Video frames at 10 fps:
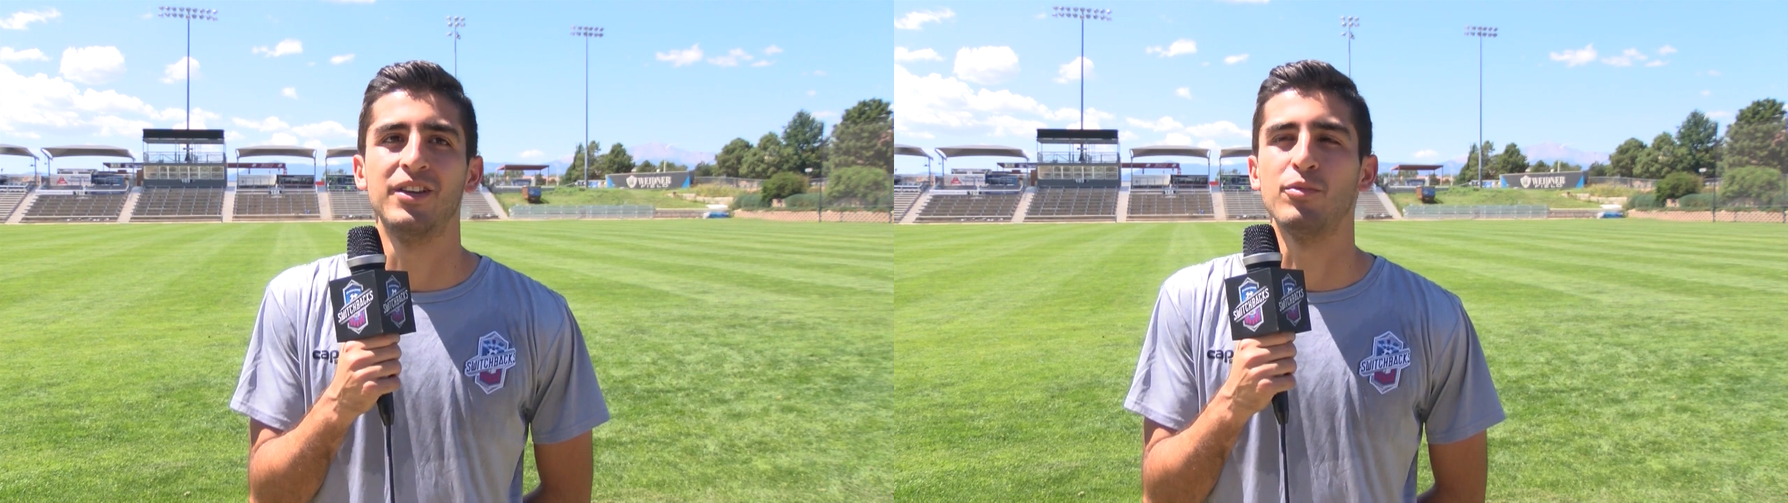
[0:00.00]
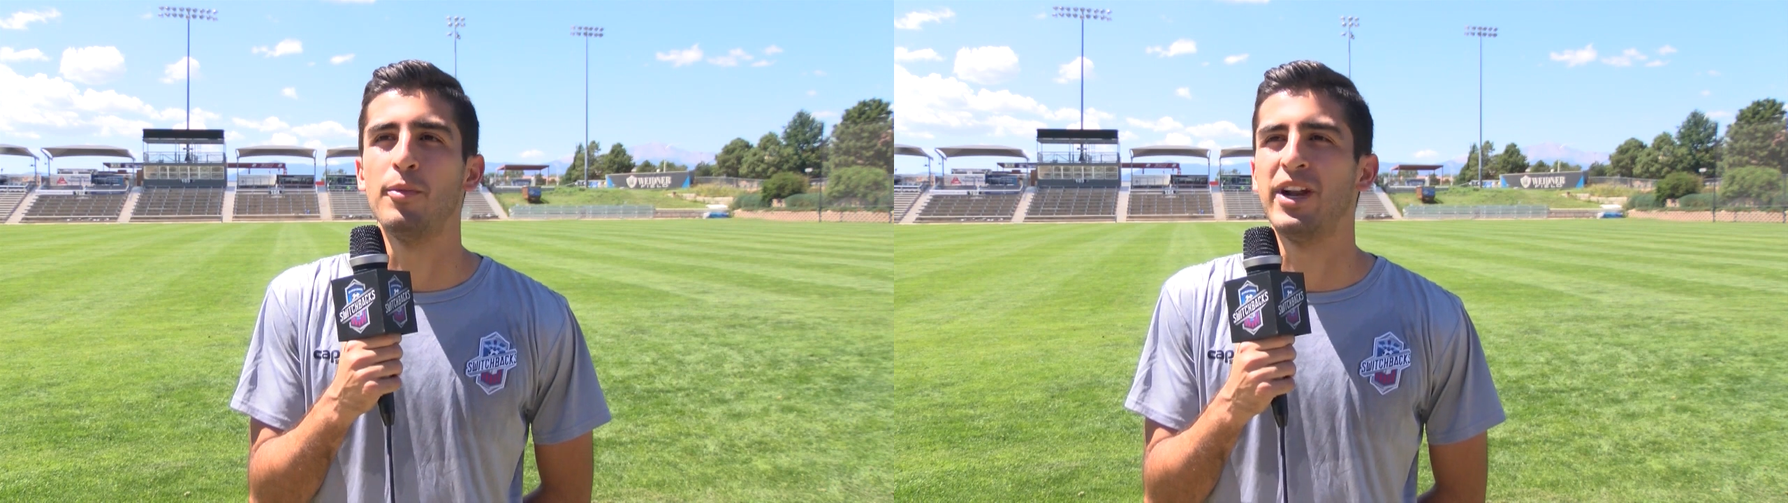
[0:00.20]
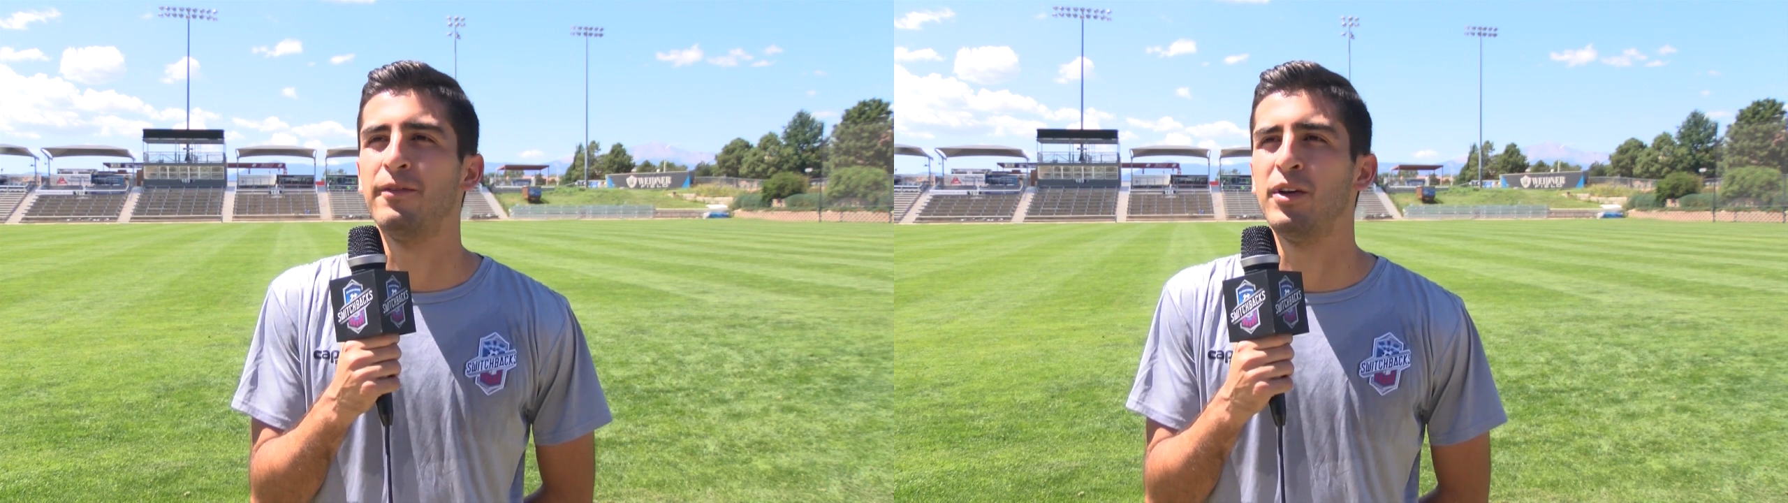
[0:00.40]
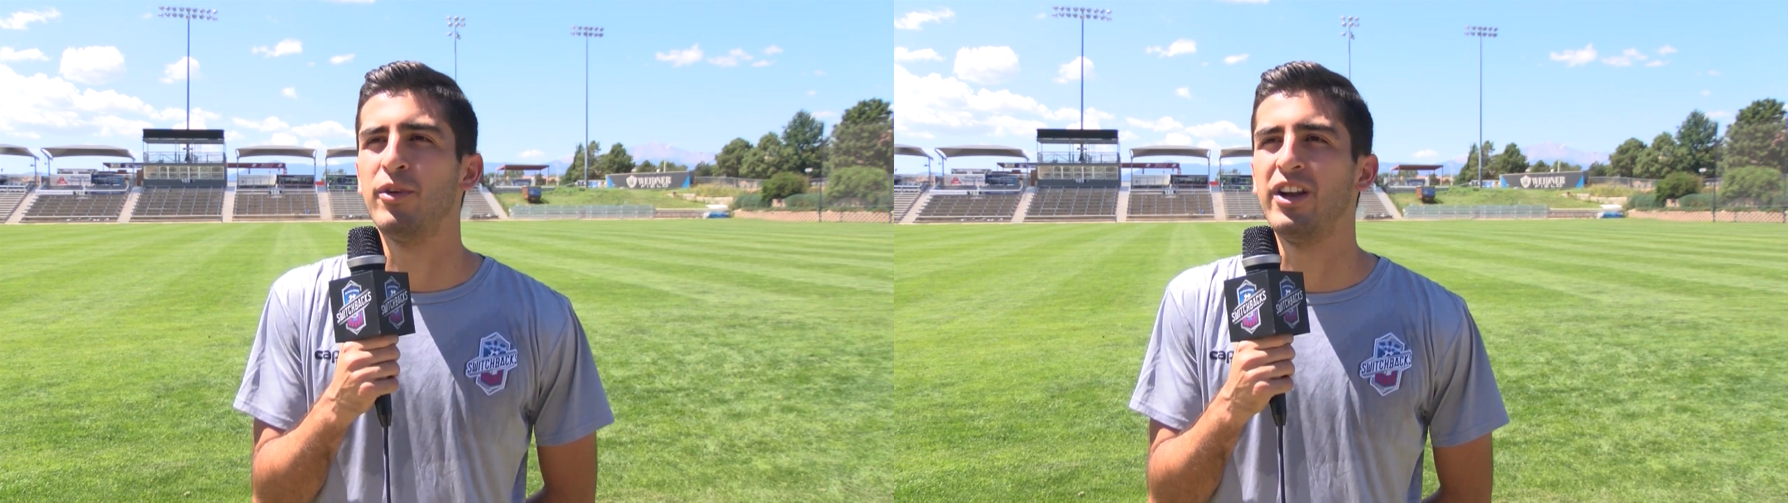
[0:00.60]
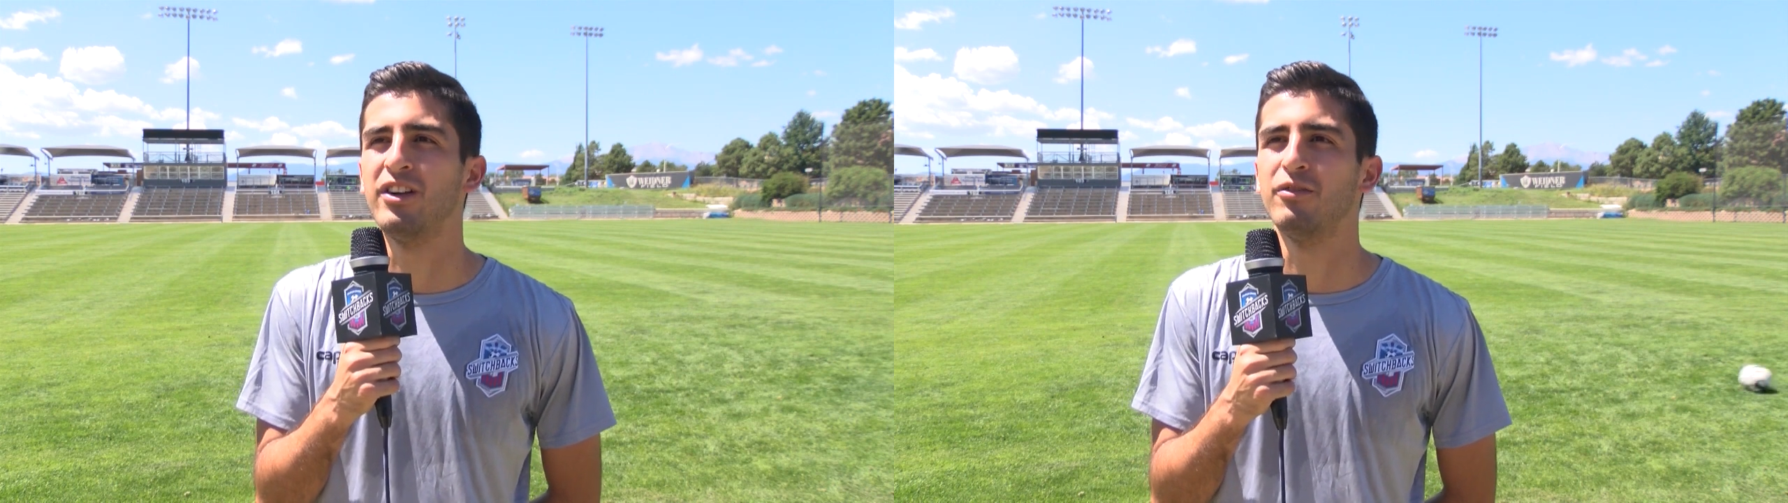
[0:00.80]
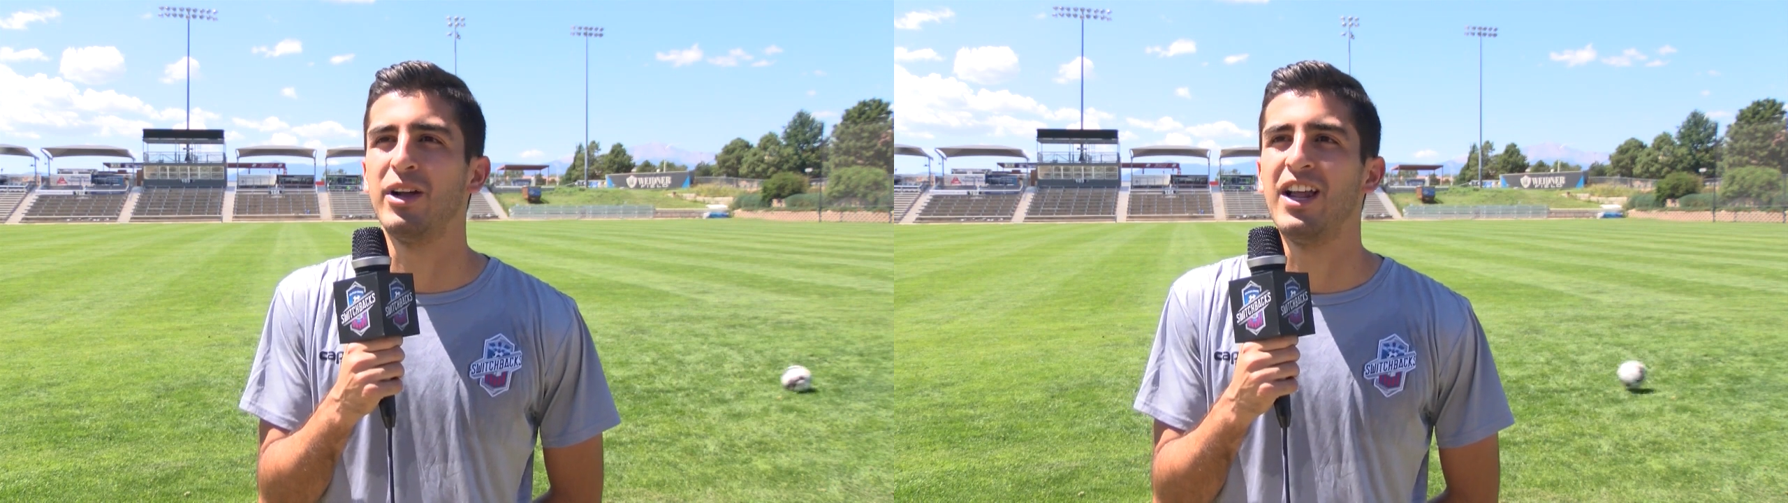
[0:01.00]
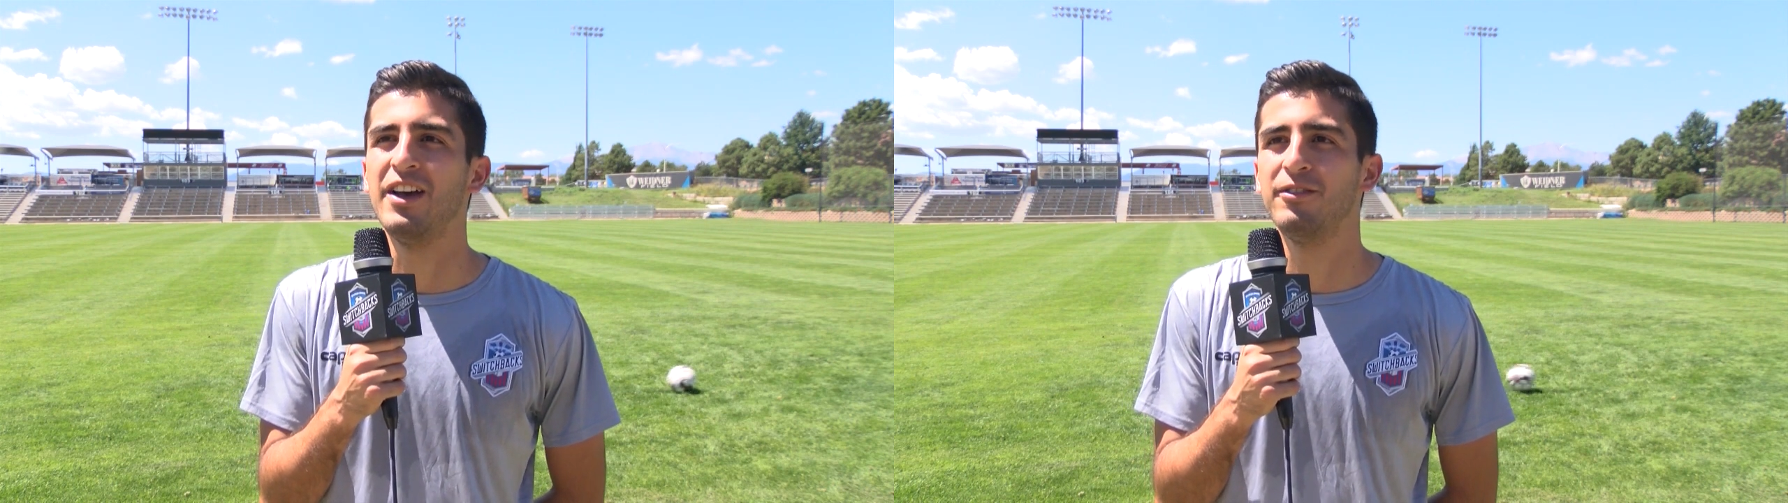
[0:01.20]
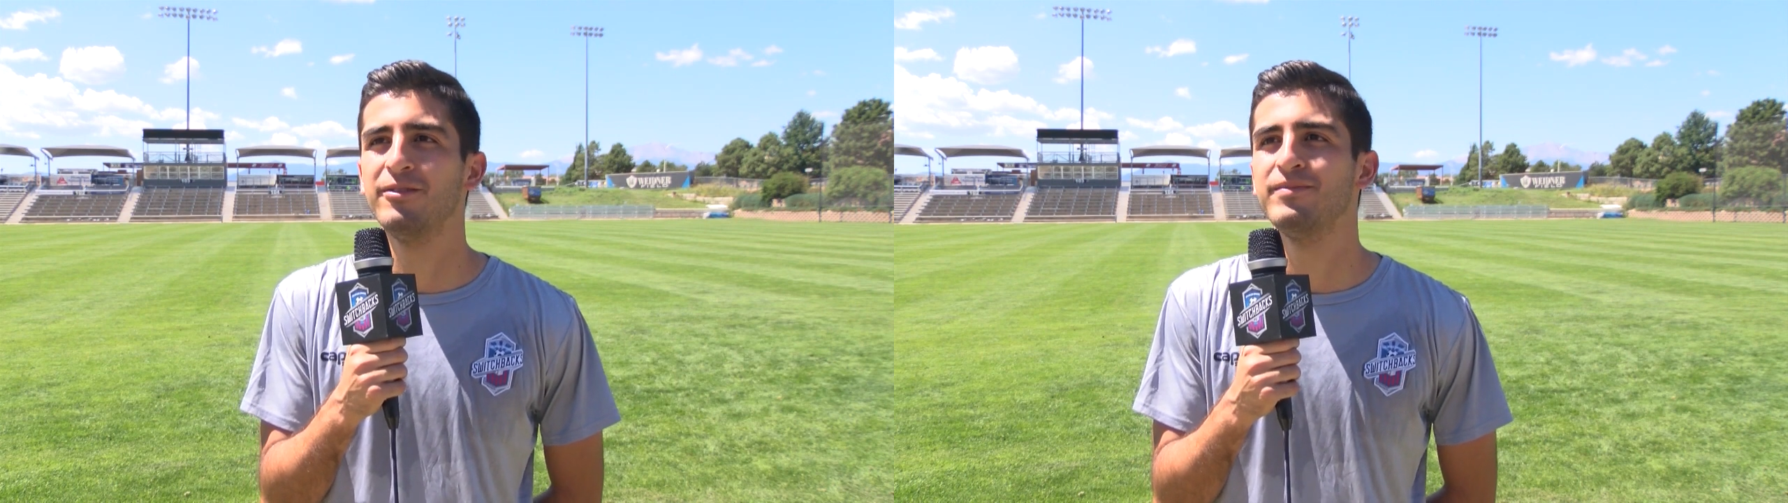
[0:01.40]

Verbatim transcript: the moment I've been waiting all my life,